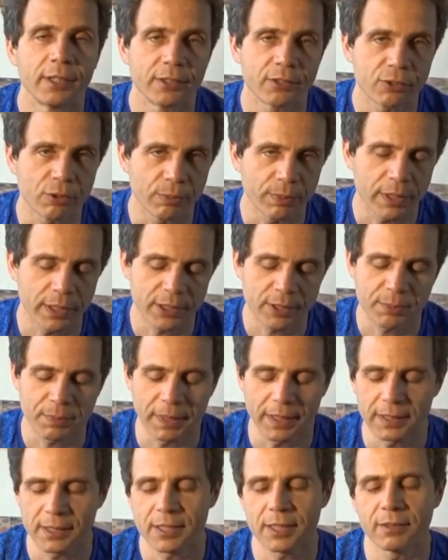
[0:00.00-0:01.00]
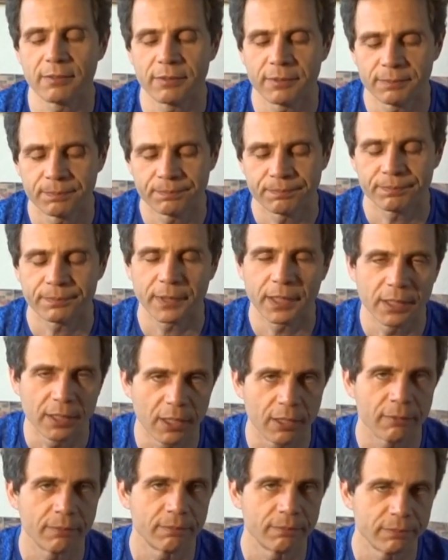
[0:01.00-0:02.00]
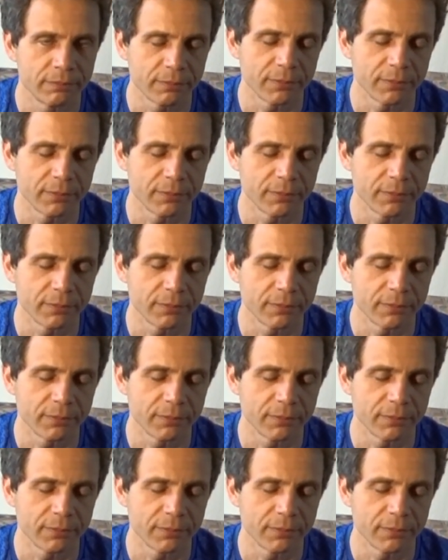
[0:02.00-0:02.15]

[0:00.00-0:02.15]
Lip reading: super expensive, you know.